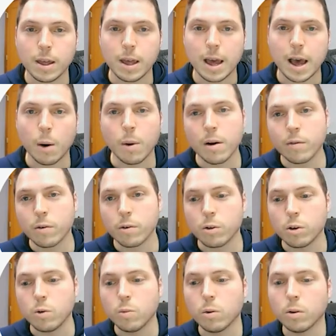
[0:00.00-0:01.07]
However,
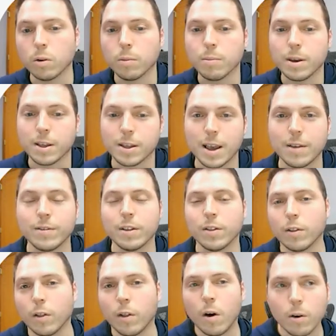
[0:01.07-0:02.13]
you will be saved in
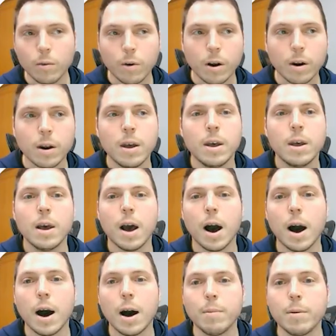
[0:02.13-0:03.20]
the long run
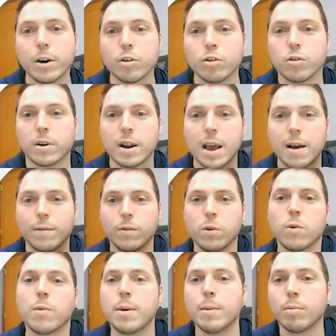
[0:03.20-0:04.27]
because you're going to have
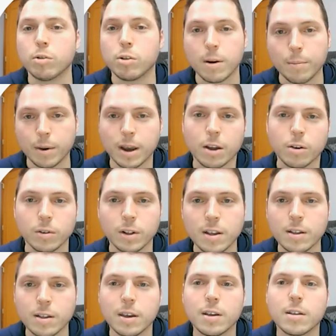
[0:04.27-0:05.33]
fewer people jumping on your
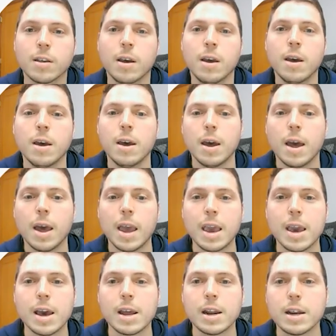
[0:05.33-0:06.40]
listings,
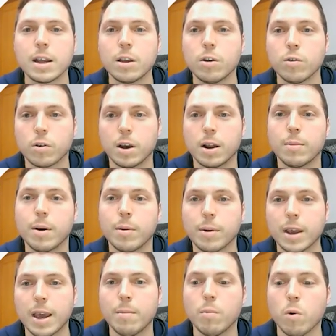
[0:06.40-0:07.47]
and you're going to be able to
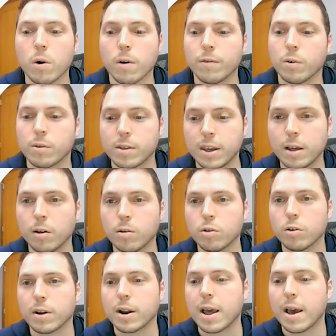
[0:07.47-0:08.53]
get more of those sales.
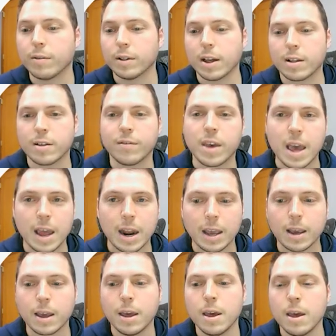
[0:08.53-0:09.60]
You're going to have less of a
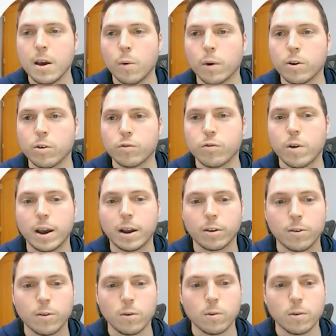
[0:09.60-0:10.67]
headache when you're trying
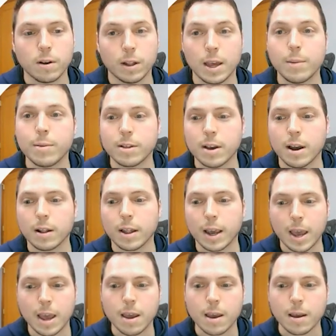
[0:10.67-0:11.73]
to tell Amazon, like,
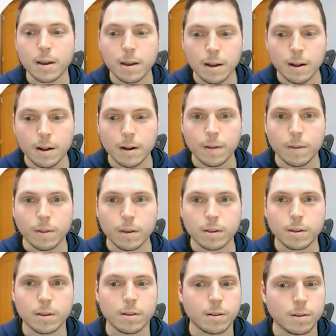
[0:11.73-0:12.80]
hey, this
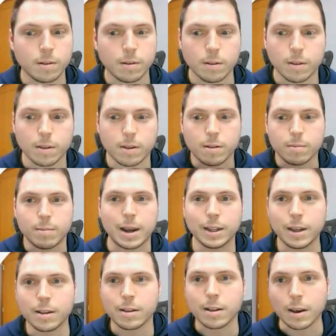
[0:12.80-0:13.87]
is my
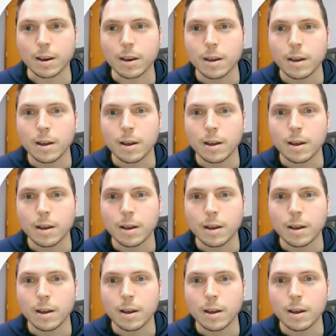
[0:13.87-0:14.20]
listing.